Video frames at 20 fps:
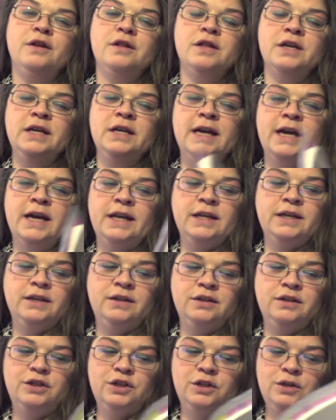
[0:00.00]
than get
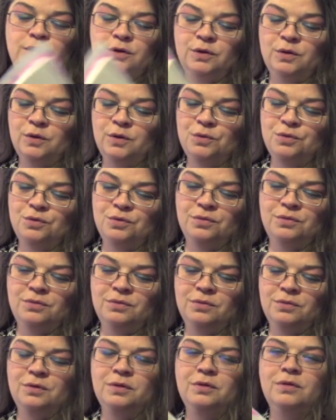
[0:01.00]
into
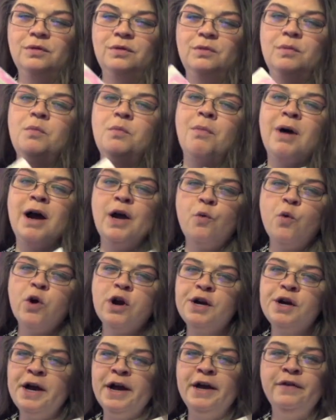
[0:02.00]
my
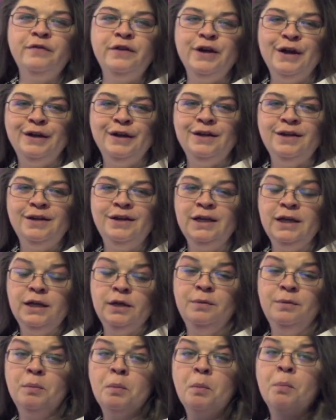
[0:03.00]
work I've done
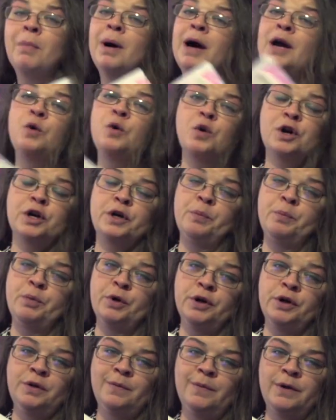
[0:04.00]
in my
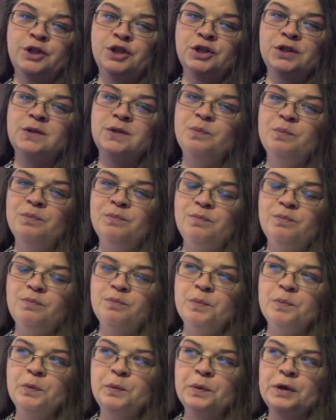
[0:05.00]
workbook, which is
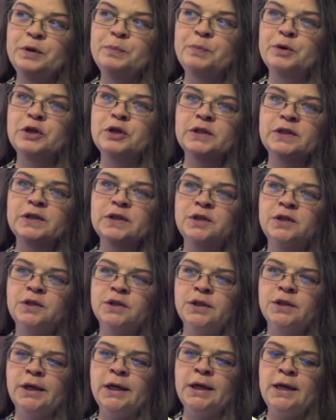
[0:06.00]
pretty
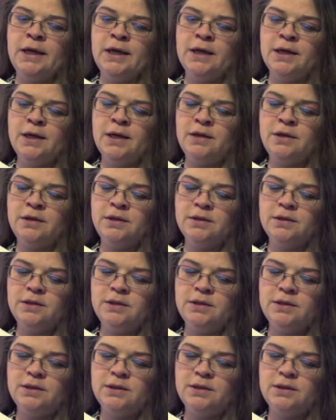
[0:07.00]
personal and